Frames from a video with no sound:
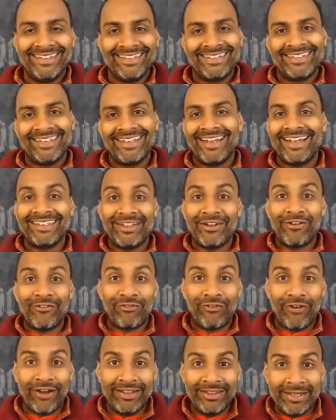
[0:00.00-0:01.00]
See, I said a
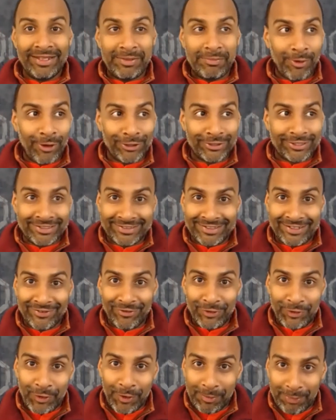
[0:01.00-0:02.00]
friendly boss is
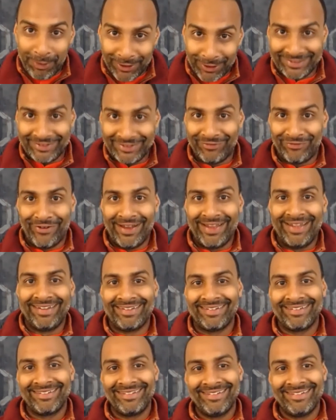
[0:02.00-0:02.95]
different to a bossy friend.